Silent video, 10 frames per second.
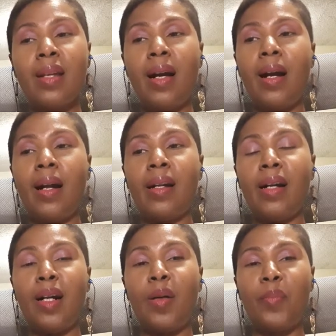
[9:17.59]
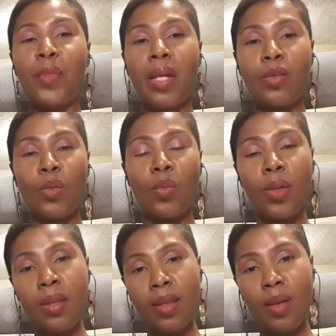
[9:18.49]
I do
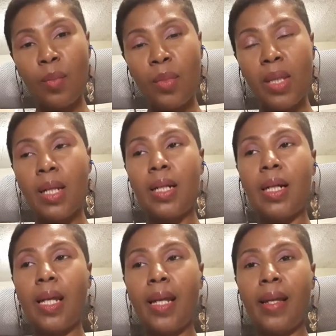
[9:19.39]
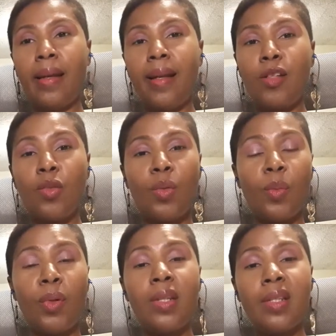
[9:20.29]
read them and I do
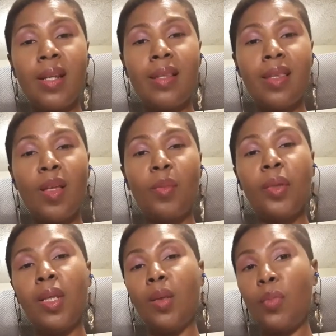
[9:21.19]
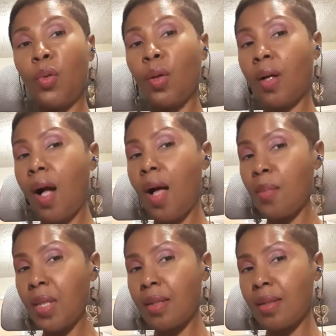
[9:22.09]
appreciate them. Keep your
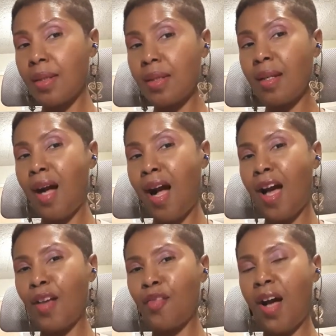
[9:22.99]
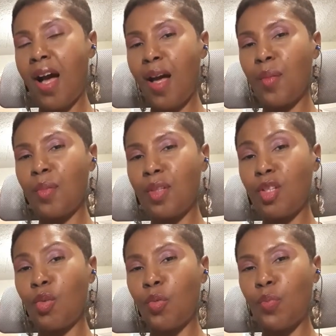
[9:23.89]
comments high vibe
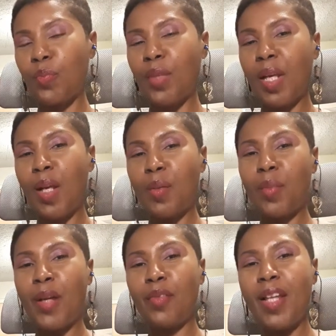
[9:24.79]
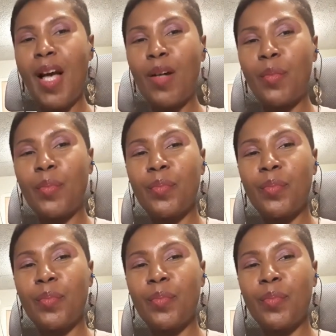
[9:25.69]
too. Bye for now.